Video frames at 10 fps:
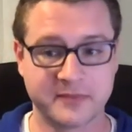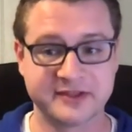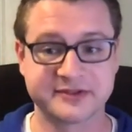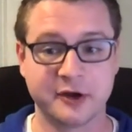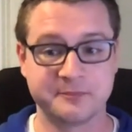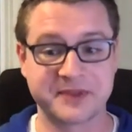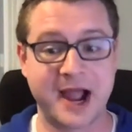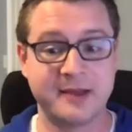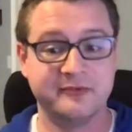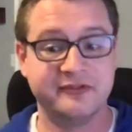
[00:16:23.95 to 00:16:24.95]
And so
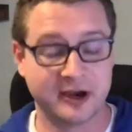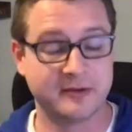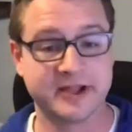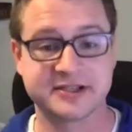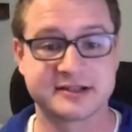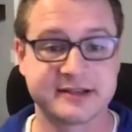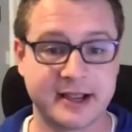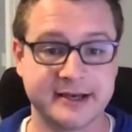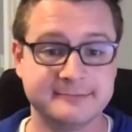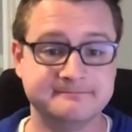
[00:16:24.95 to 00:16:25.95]
I'm very much
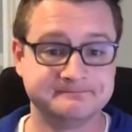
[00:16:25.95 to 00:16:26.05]
excited